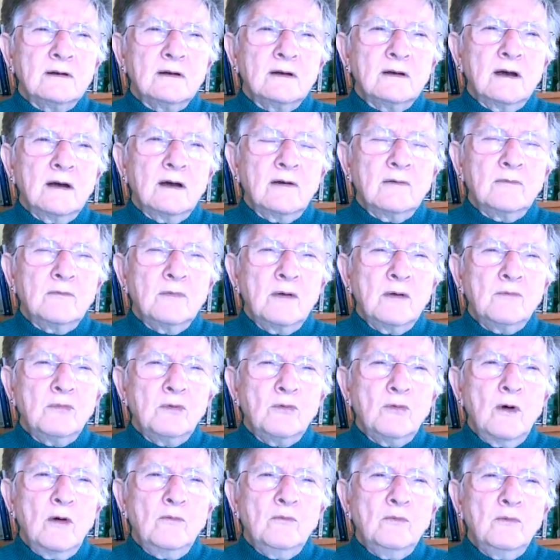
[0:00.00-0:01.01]
I remember
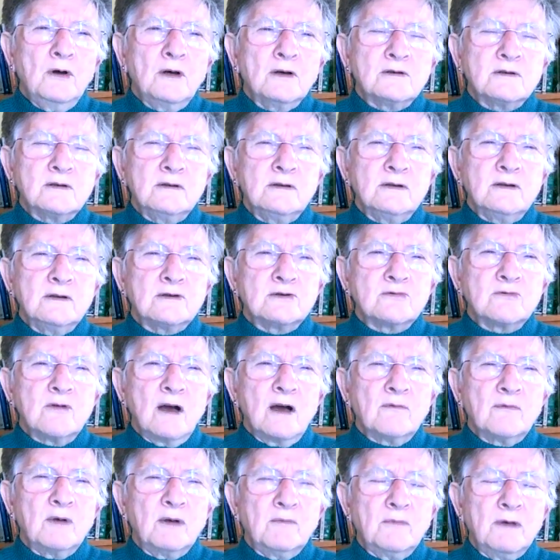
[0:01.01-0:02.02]
one person
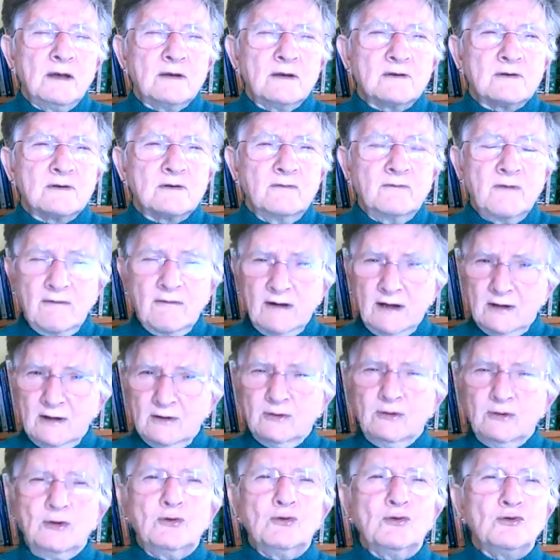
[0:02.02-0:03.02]
describing me as a very
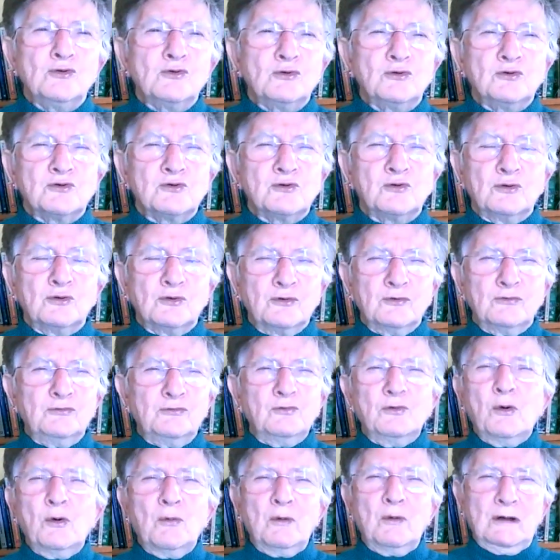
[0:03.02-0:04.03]
unusual sort of
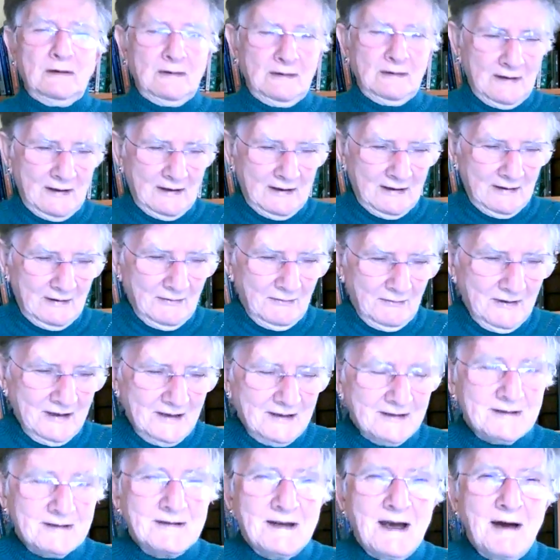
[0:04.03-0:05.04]
woman,
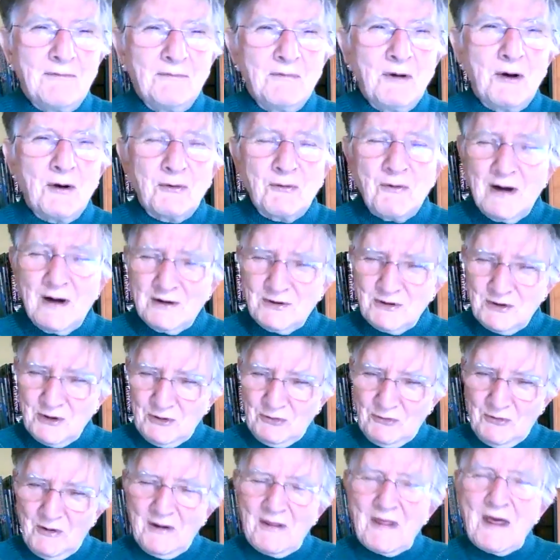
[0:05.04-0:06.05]
which I'm not quite sure
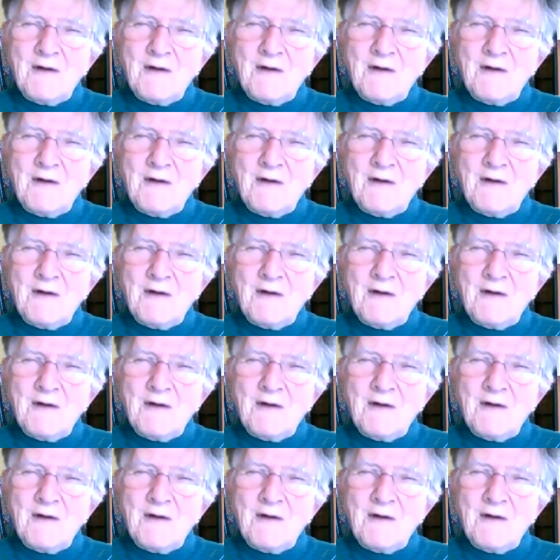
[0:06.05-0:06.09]
what